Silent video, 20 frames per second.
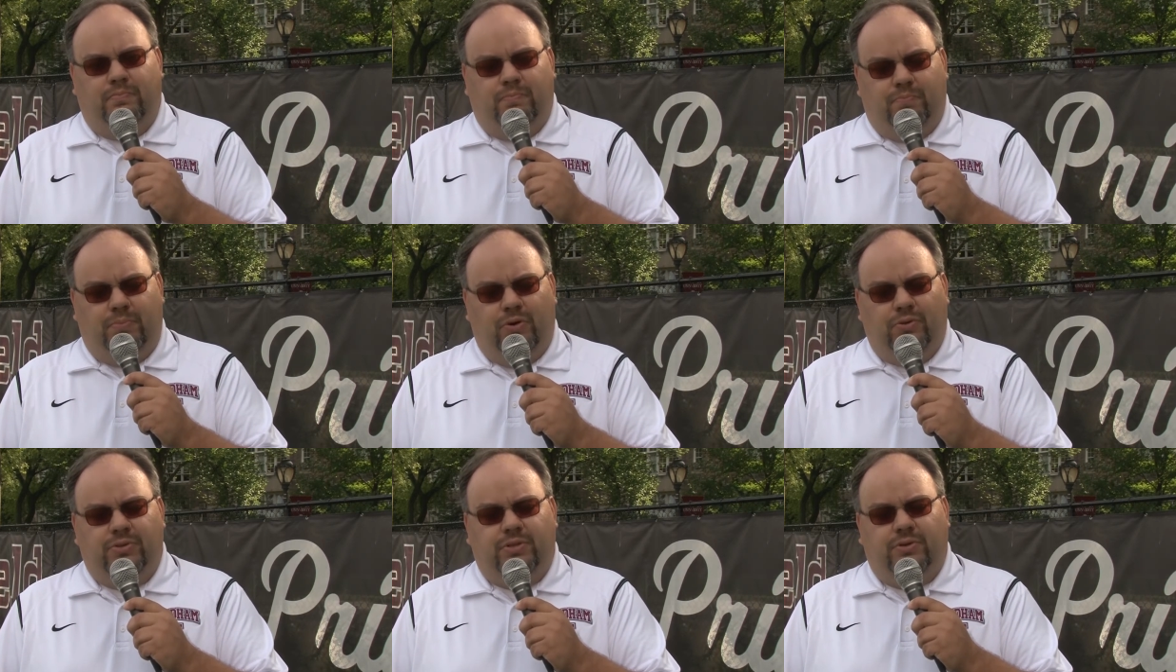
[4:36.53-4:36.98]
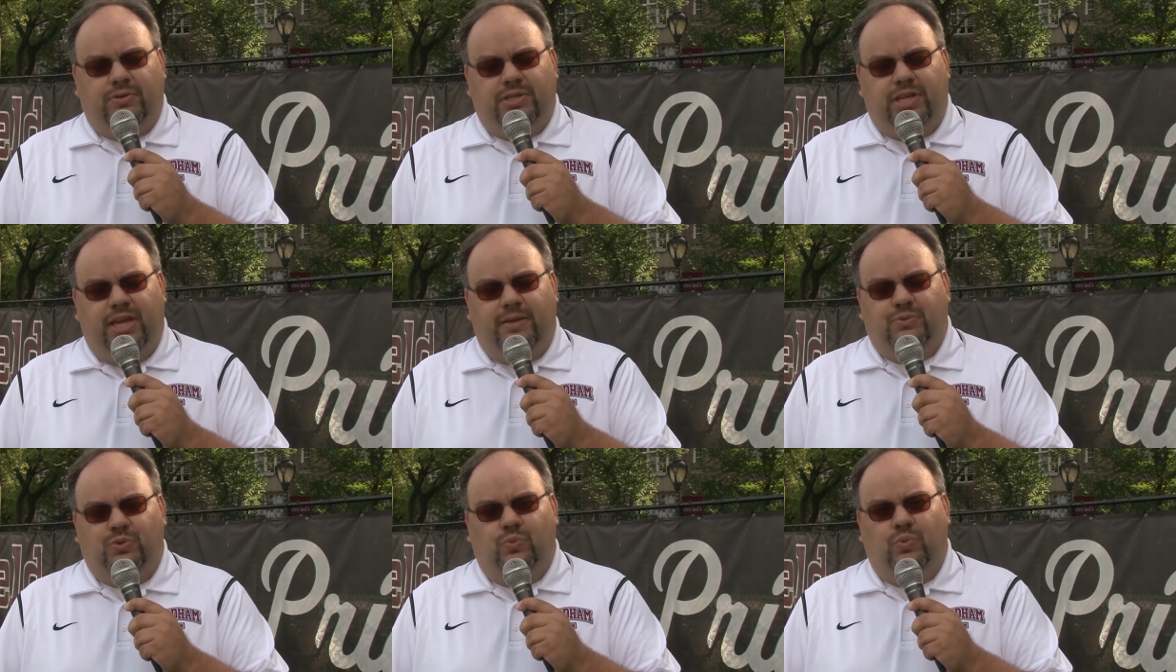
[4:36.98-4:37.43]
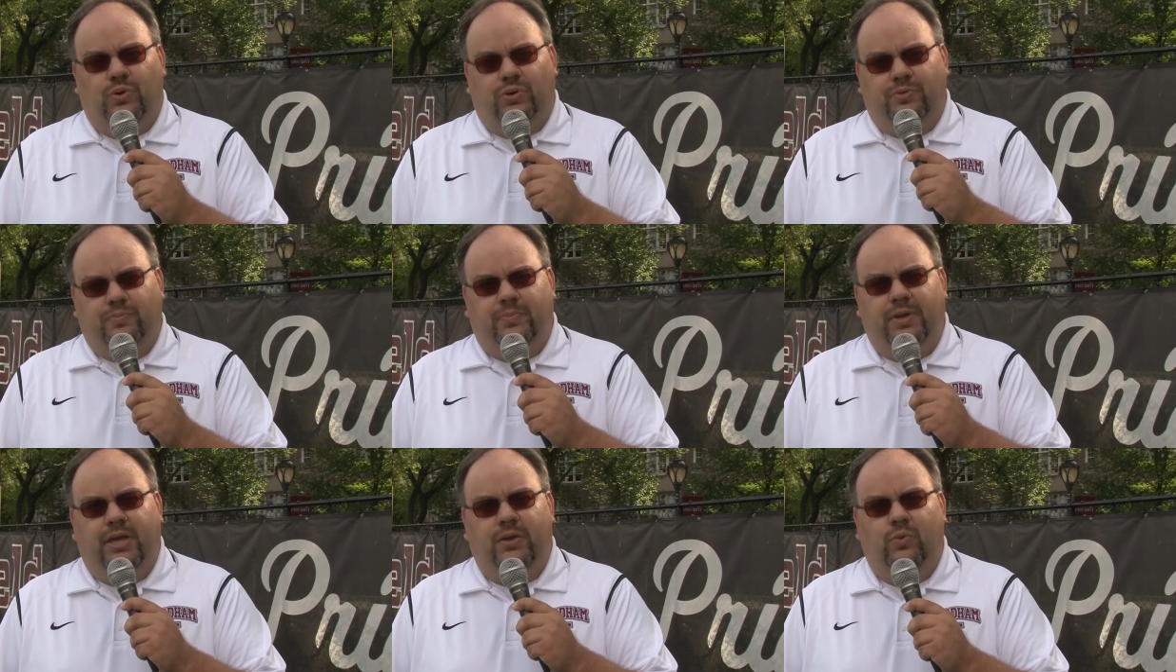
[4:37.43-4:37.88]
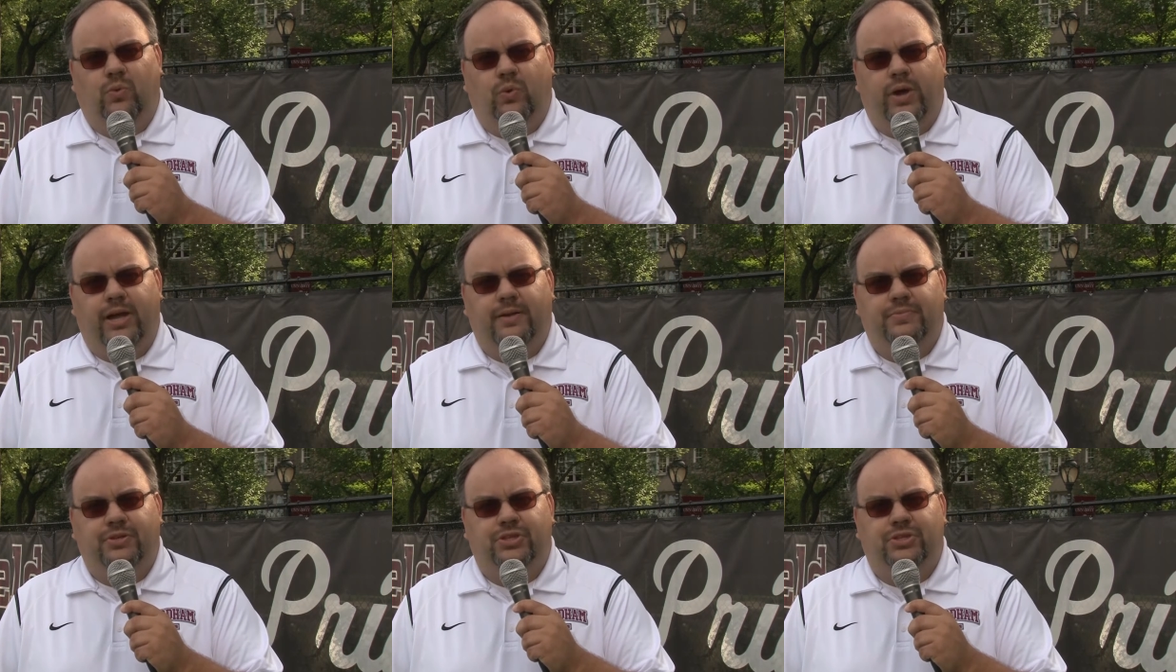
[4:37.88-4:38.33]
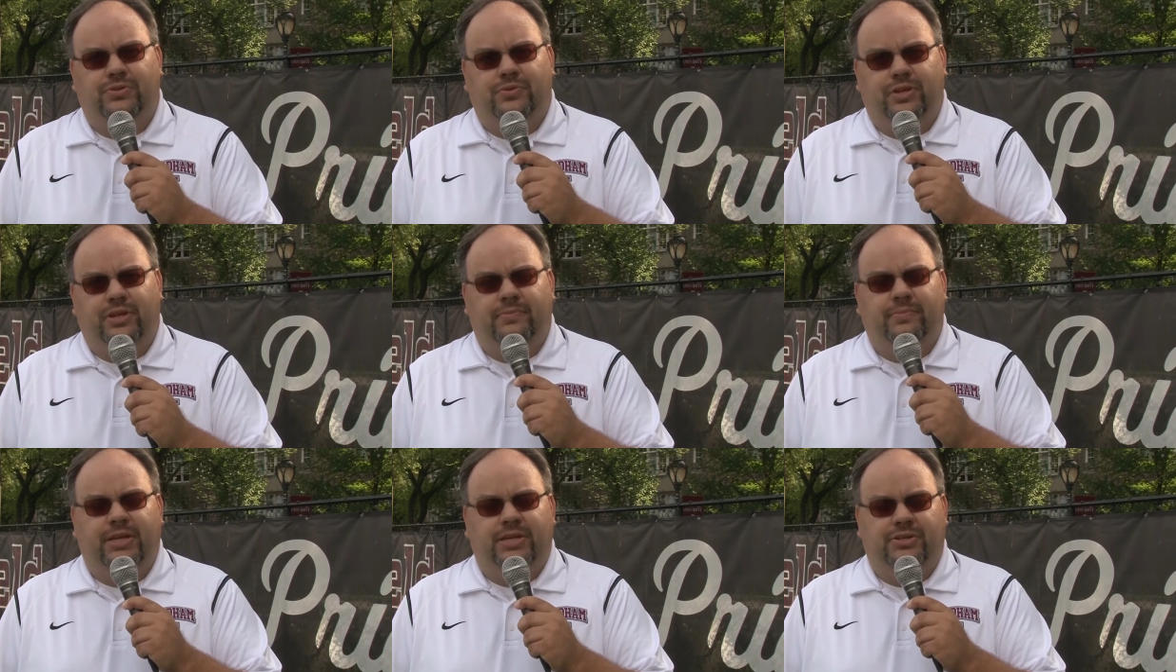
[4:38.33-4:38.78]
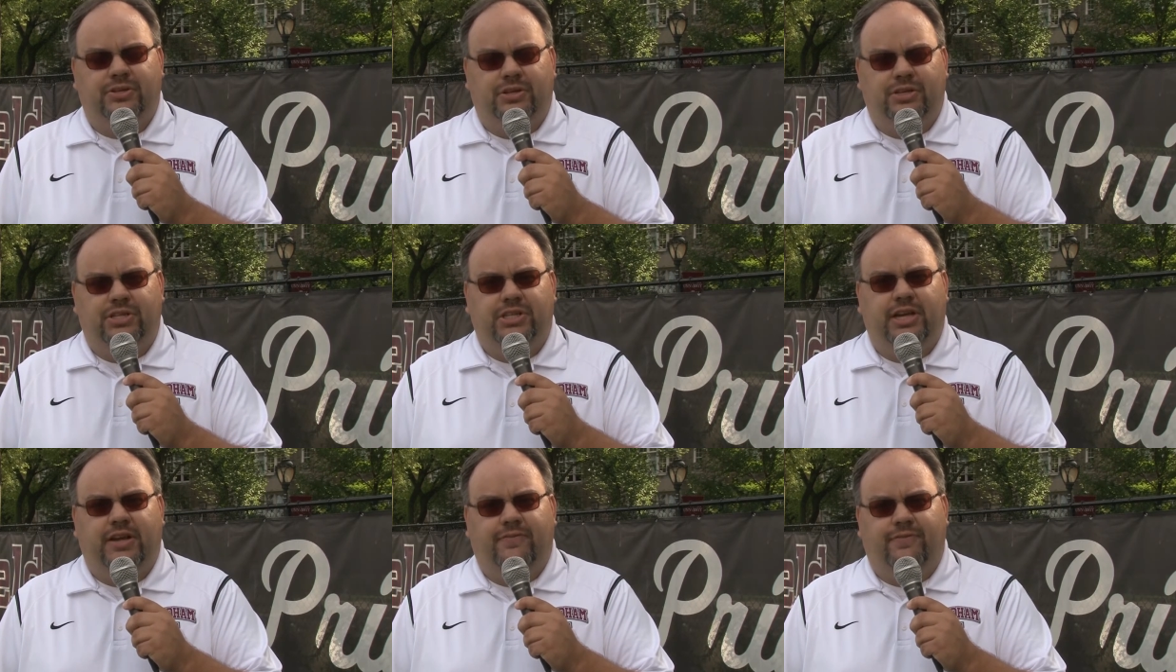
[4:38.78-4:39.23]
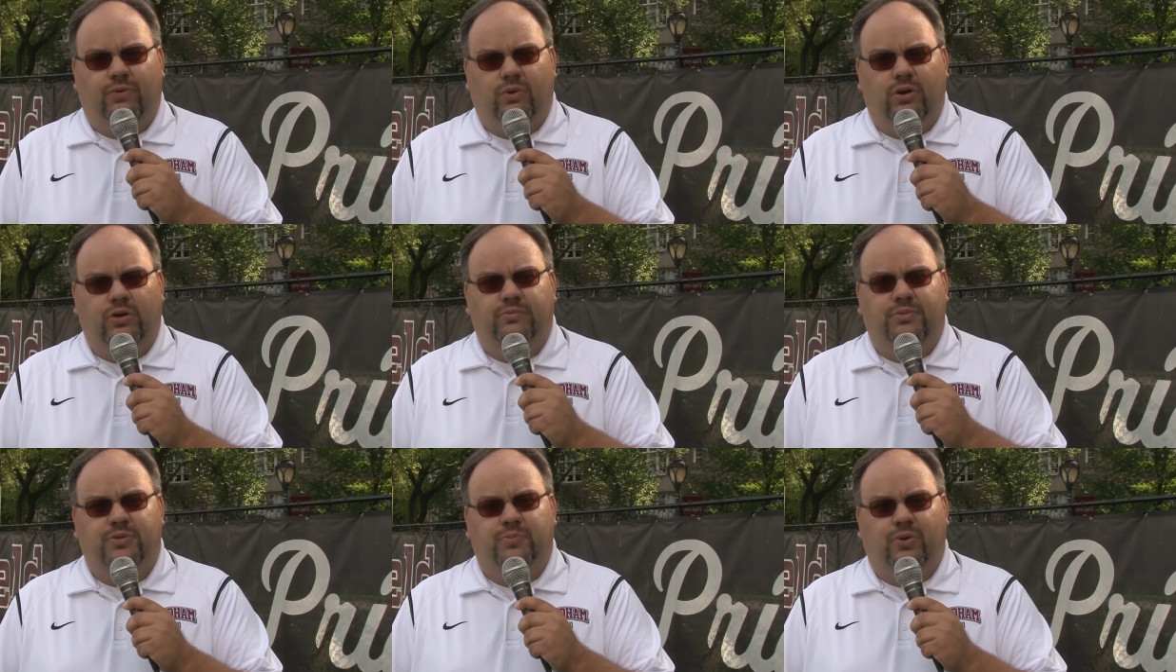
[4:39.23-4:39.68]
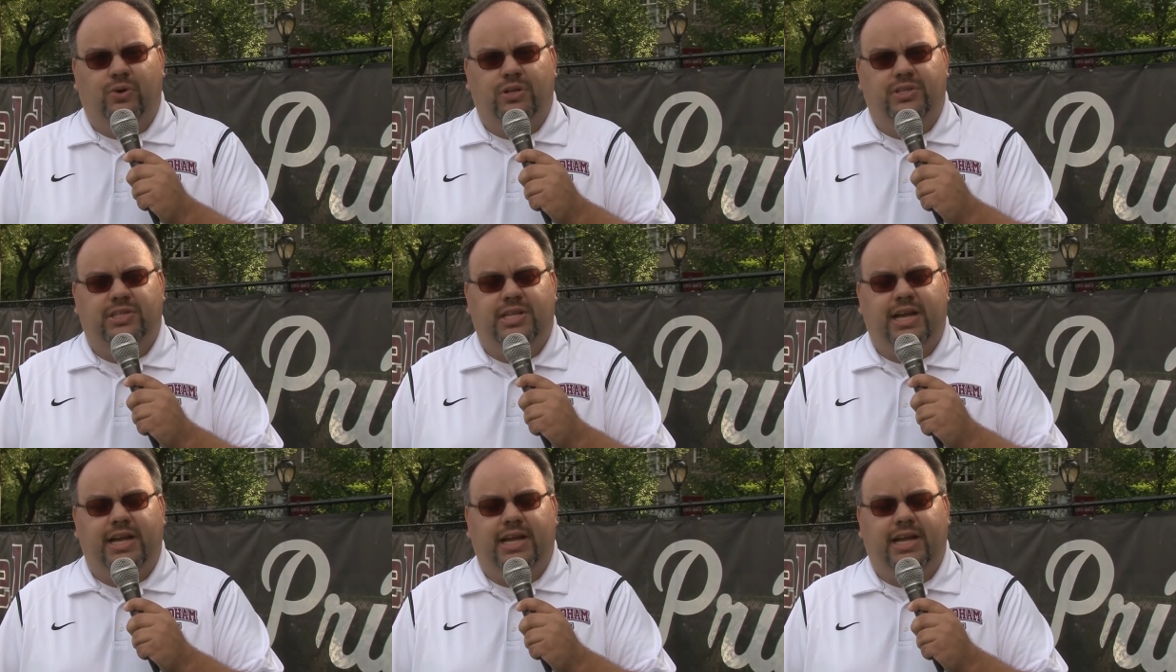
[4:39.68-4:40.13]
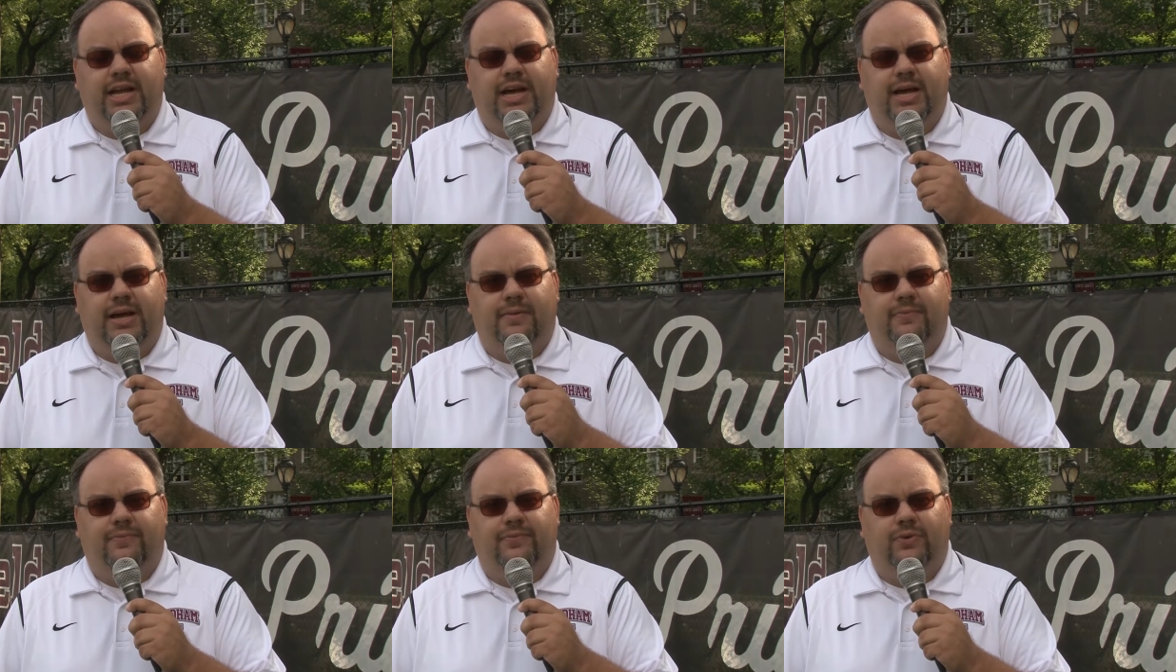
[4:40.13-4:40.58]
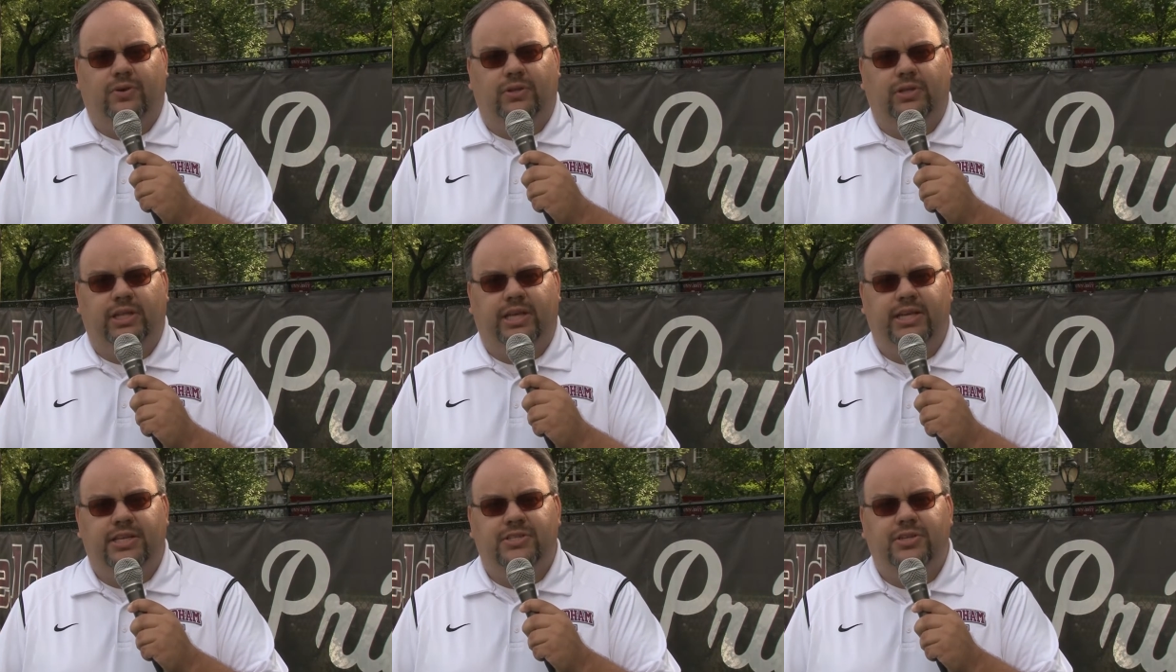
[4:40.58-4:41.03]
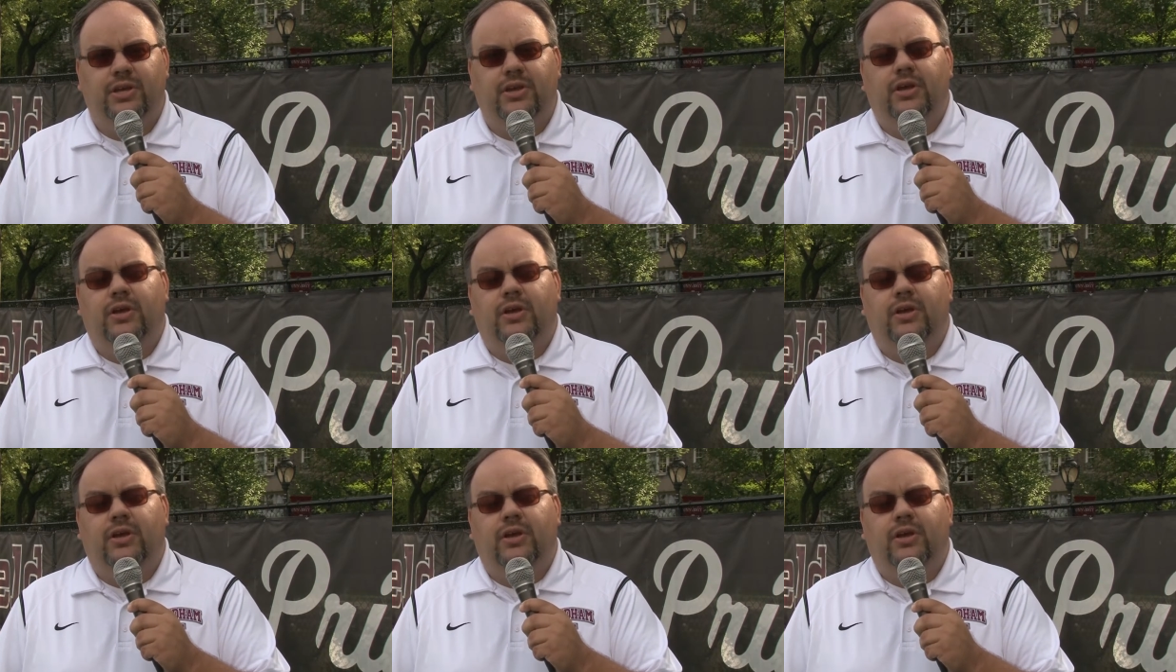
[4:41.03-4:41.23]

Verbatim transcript: Both those games will be web streamed. Make sure to check FordhamSports.com for links